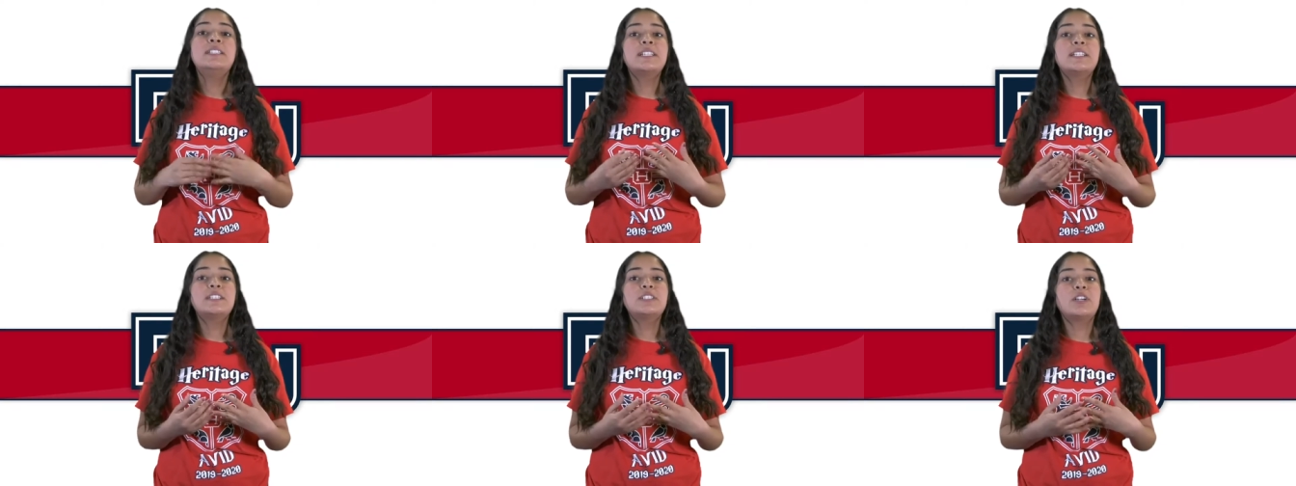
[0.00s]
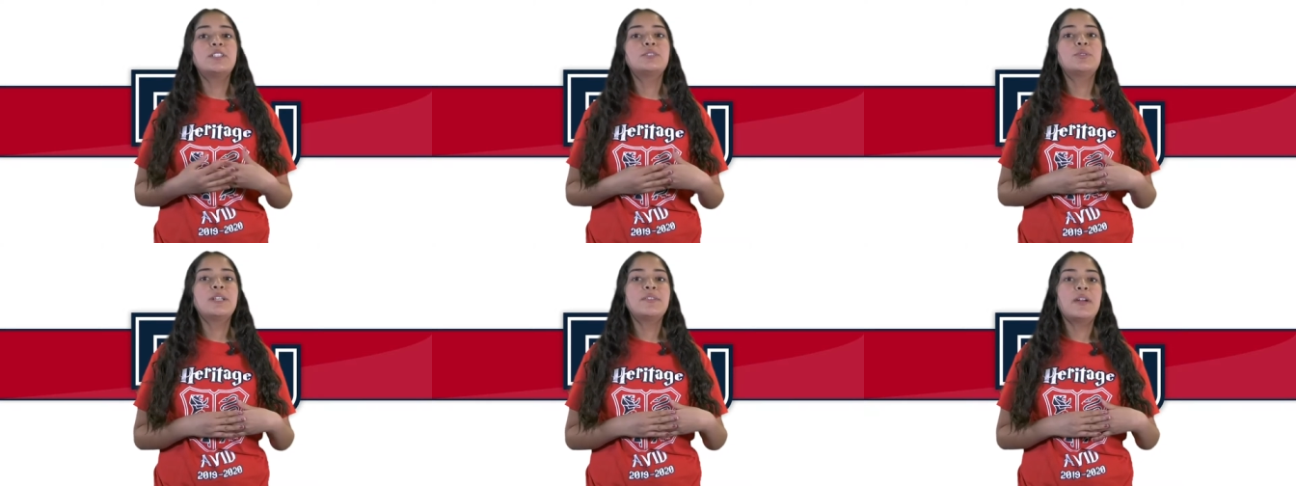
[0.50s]
Tickets are
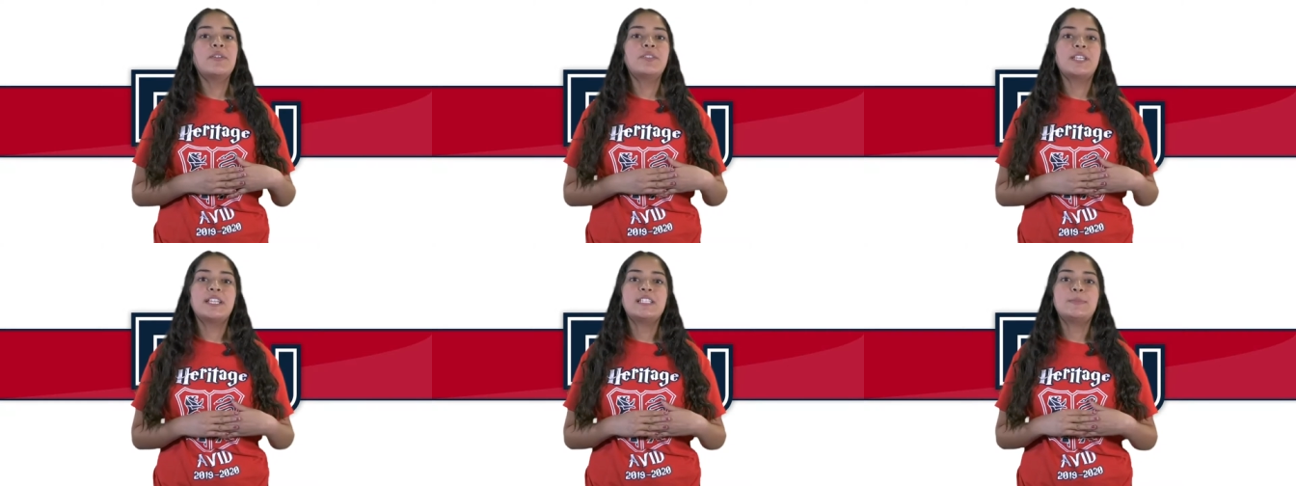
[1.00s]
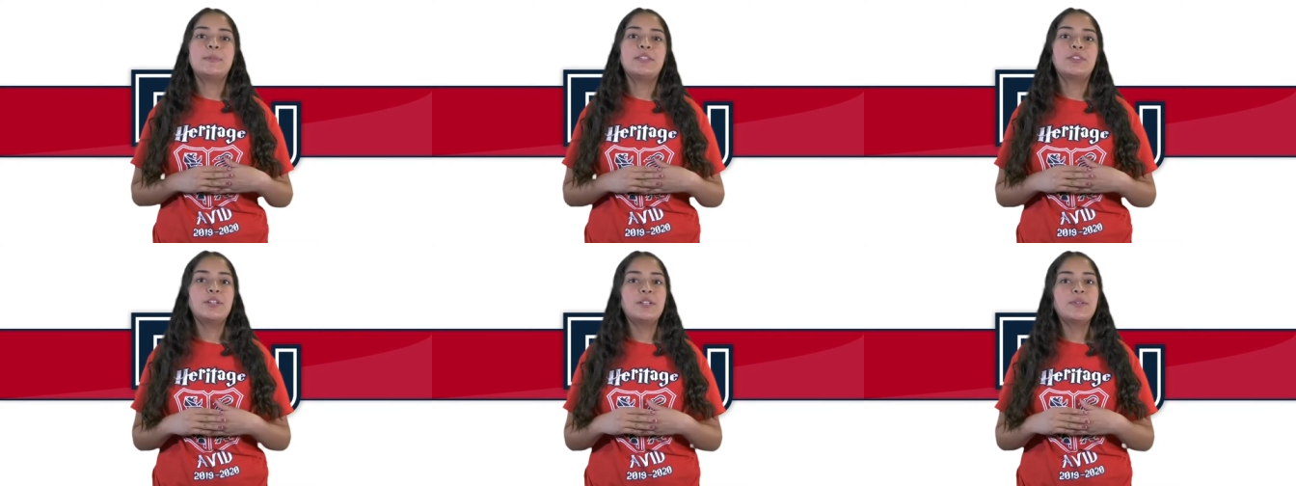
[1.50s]
25 with
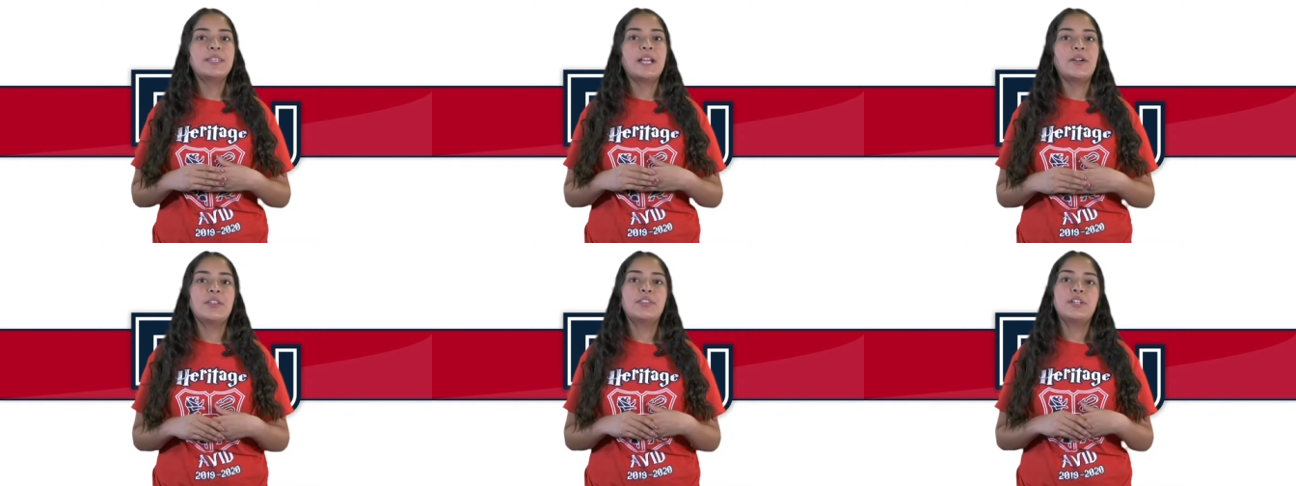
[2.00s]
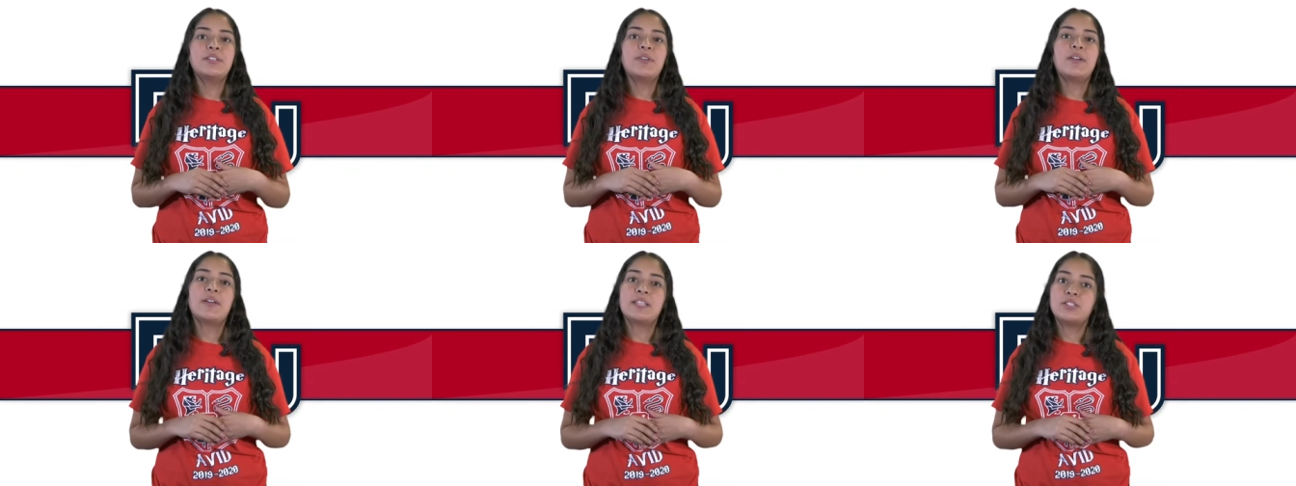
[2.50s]
ASB, 30 without, and
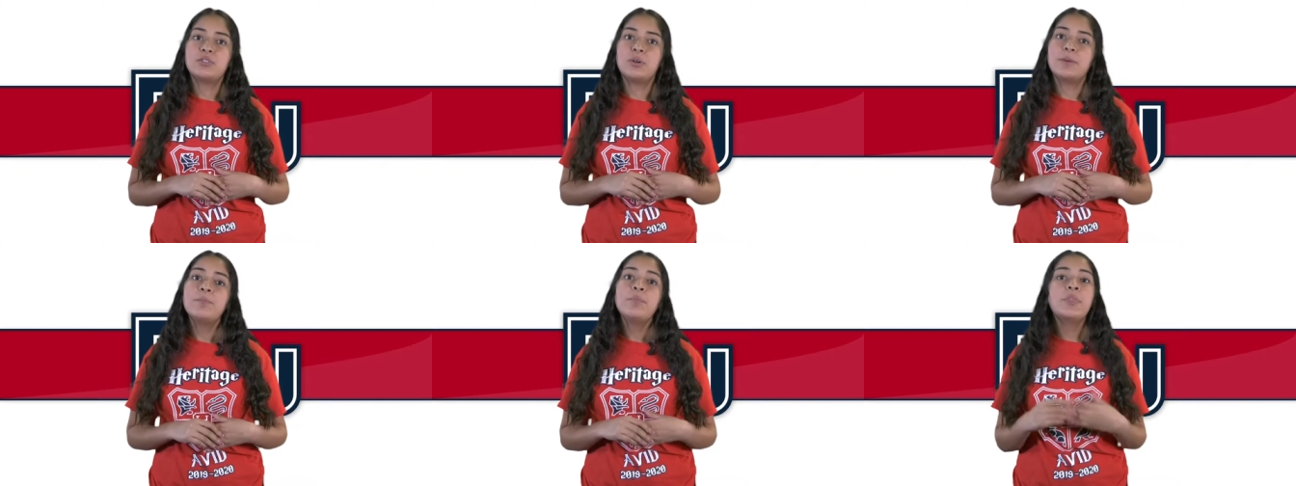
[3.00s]
35 at the door.